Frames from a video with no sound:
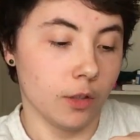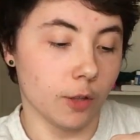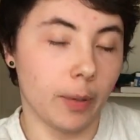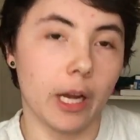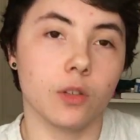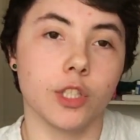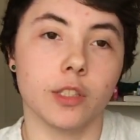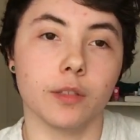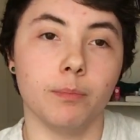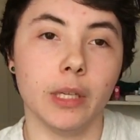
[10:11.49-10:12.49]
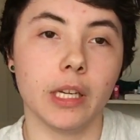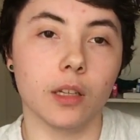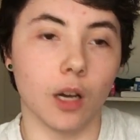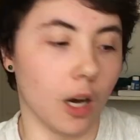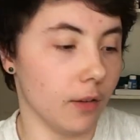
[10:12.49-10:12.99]
Your pouch isn't big
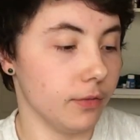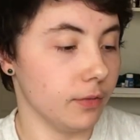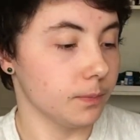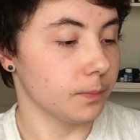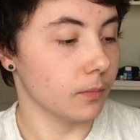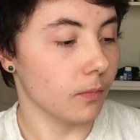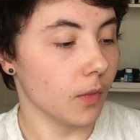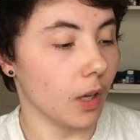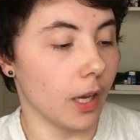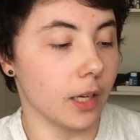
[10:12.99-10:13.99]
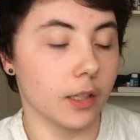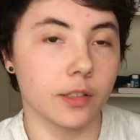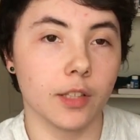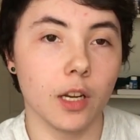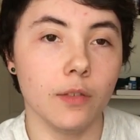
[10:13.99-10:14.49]
enough. And
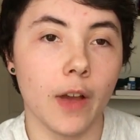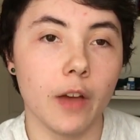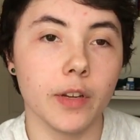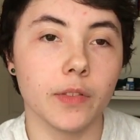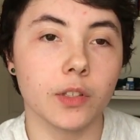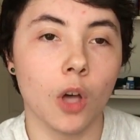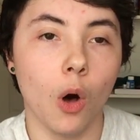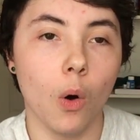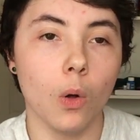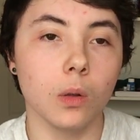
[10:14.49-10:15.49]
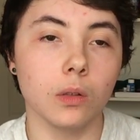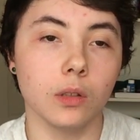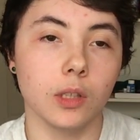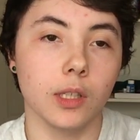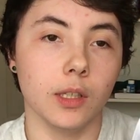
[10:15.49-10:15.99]
instead of having this hole